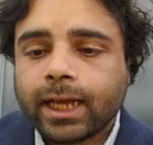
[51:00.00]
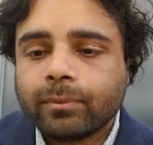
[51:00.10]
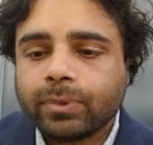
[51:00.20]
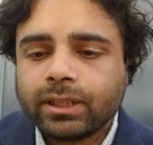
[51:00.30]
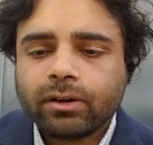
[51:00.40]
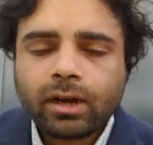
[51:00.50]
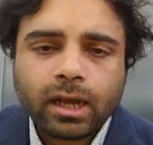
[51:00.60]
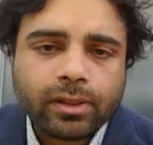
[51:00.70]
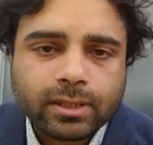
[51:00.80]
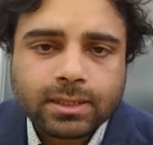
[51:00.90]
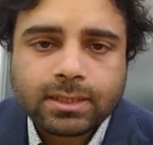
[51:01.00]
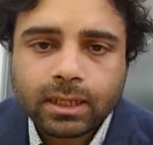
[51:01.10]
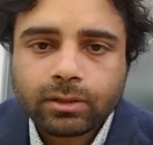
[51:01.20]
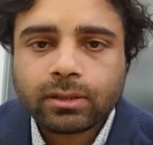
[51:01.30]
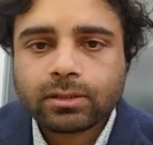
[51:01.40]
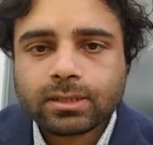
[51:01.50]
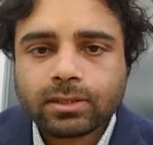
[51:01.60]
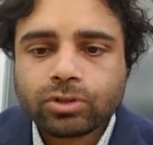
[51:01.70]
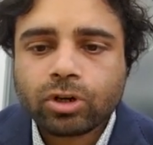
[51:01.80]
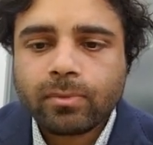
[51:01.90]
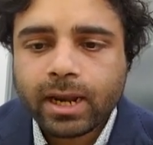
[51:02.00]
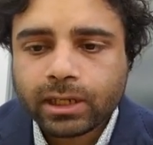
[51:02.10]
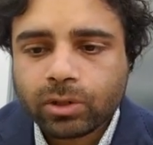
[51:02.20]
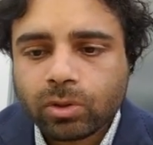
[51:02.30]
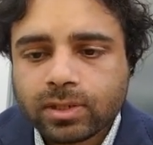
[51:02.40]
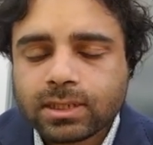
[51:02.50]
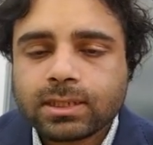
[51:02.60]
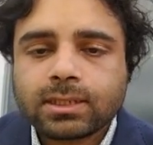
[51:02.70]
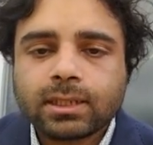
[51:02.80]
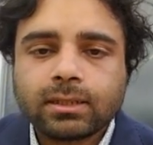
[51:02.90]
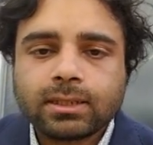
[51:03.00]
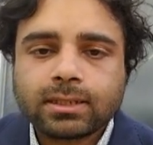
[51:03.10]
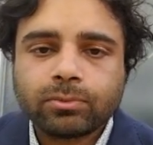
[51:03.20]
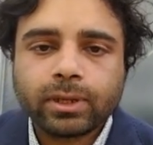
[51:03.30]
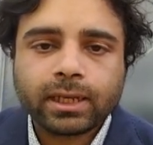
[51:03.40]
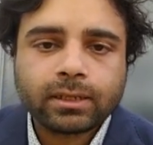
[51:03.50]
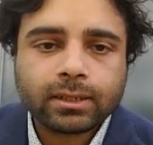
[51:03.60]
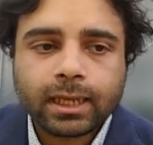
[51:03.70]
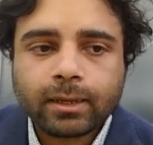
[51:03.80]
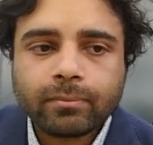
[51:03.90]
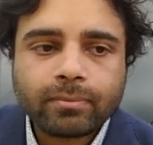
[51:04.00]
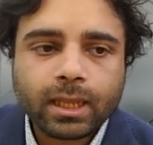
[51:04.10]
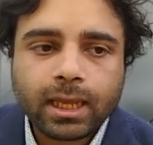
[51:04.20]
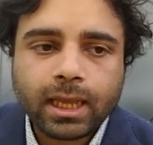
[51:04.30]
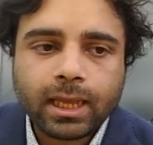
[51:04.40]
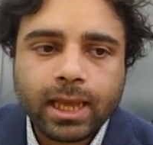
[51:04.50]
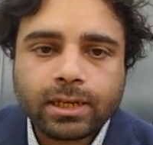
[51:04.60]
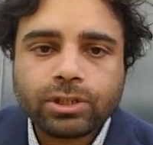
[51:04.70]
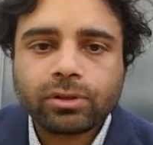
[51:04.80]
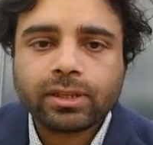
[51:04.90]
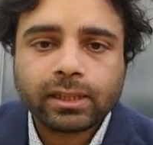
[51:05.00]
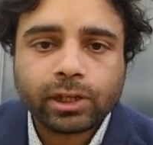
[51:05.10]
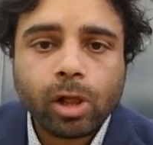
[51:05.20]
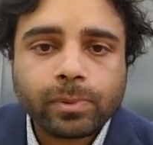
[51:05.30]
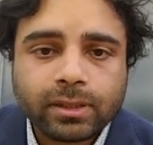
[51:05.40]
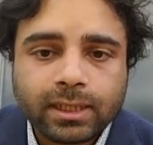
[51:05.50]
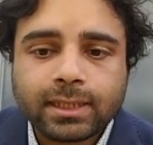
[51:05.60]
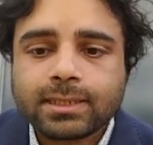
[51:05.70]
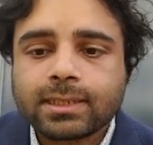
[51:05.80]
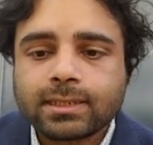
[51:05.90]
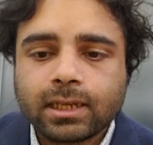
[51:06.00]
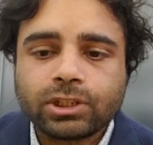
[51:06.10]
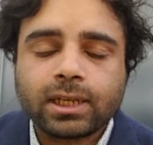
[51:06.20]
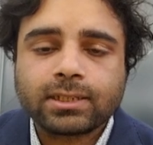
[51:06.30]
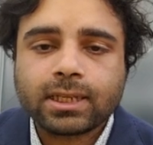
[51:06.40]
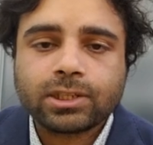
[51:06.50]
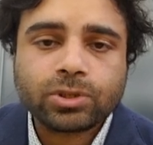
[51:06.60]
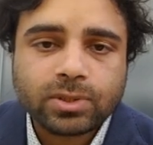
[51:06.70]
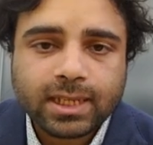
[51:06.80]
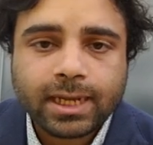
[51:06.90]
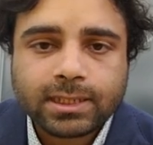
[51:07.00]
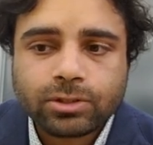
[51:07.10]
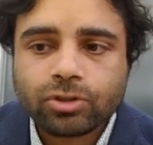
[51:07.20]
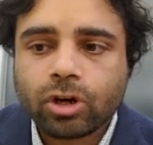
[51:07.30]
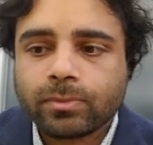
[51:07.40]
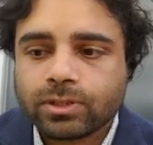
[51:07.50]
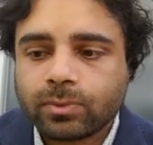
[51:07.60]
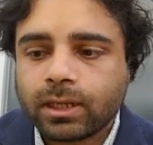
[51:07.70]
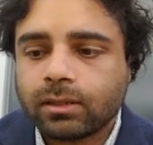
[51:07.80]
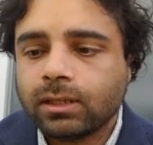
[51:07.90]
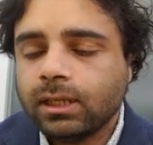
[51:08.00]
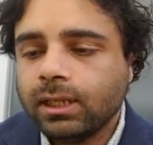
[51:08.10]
But there are others. There's traumatic causes, and there's weird endotheliopathies such as Susac syndrome as well.